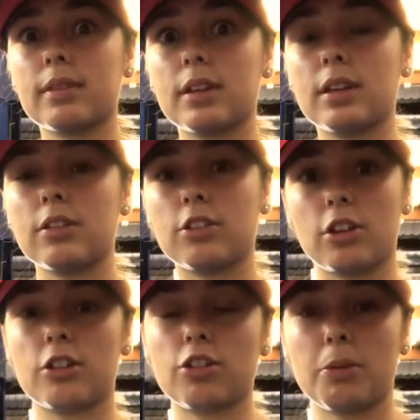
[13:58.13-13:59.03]
start
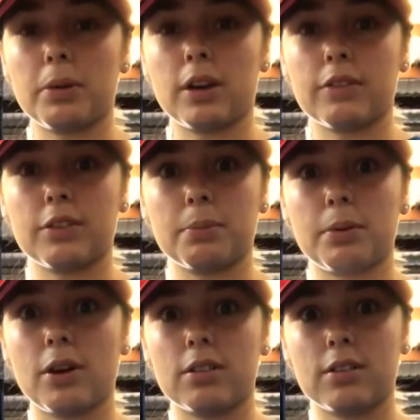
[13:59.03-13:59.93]
dropping off some
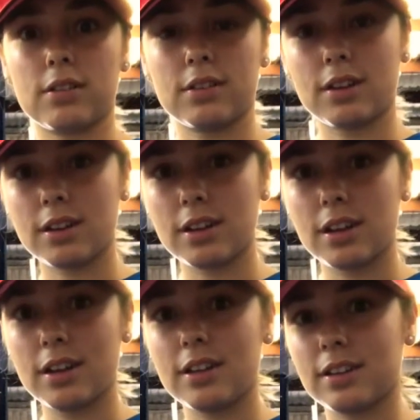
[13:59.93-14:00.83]
parts
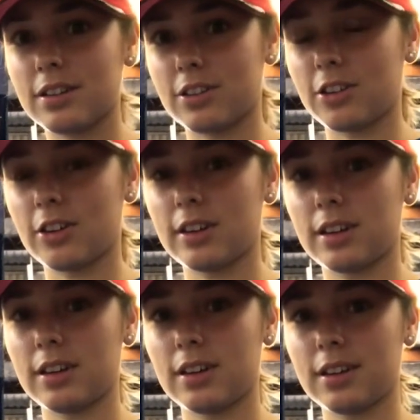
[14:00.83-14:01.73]
to start
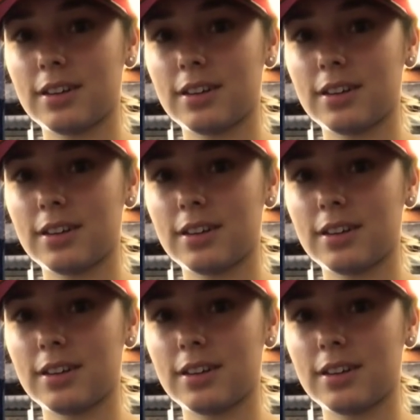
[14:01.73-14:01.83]
getting